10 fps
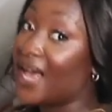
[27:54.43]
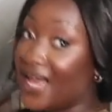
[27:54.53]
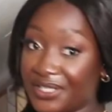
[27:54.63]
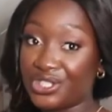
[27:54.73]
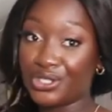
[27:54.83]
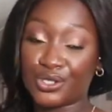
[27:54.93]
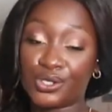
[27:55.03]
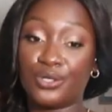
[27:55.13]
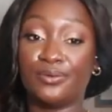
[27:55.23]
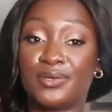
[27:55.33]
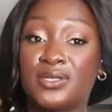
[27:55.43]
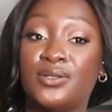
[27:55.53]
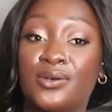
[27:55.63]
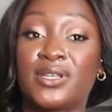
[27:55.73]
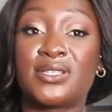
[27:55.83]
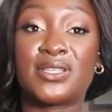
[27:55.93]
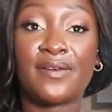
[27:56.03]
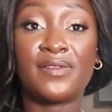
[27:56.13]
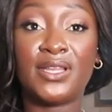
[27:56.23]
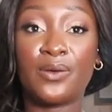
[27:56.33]
And she's cute. You could
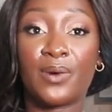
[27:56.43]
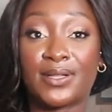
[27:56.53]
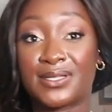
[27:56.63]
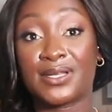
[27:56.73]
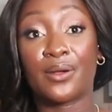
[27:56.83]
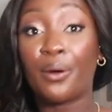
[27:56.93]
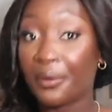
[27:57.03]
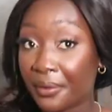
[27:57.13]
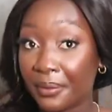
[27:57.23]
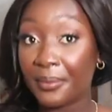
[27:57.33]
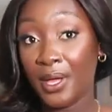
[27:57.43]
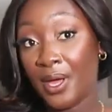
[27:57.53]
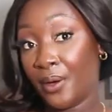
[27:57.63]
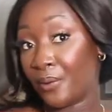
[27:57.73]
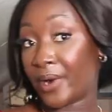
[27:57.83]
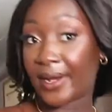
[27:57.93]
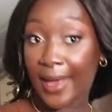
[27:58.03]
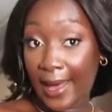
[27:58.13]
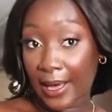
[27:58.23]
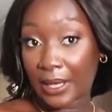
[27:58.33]
definitely wear this at home, wear it
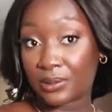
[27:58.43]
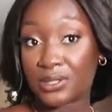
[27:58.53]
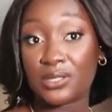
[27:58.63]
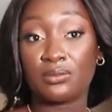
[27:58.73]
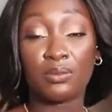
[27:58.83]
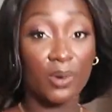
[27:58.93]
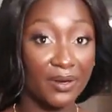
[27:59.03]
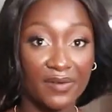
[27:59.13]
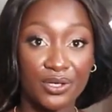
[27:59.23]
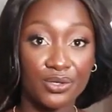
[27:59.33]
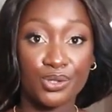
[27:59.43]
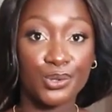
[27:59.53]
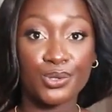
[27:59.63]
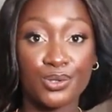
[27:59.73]
out. Whatever you choose to